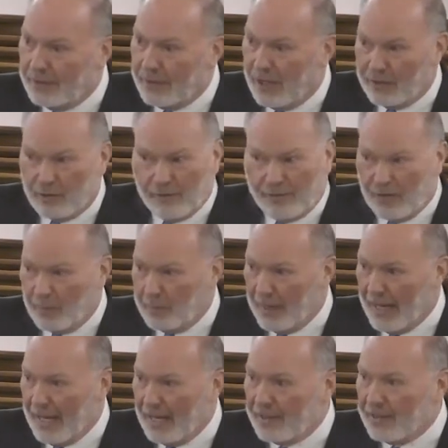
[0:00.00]
and you felt
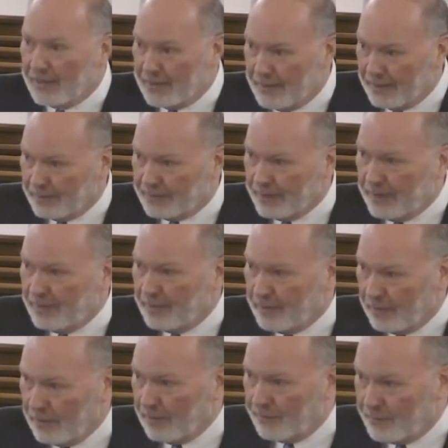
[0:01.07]
bad and guilty,
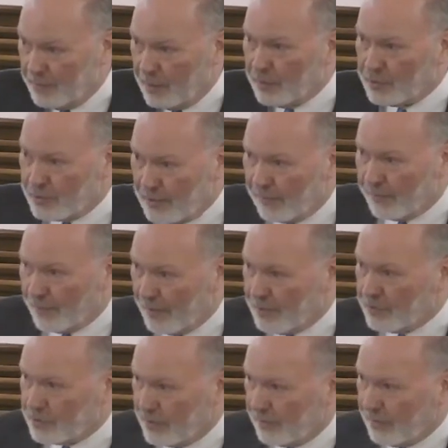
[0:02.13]
you're, you're suffering
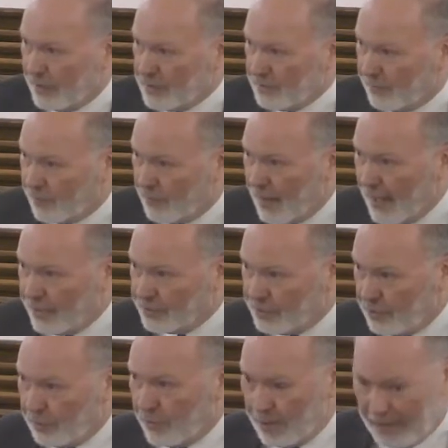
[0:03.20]
the sufferings of Christ.
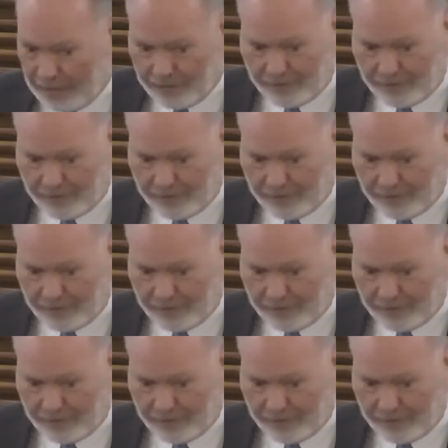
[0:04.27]
You are now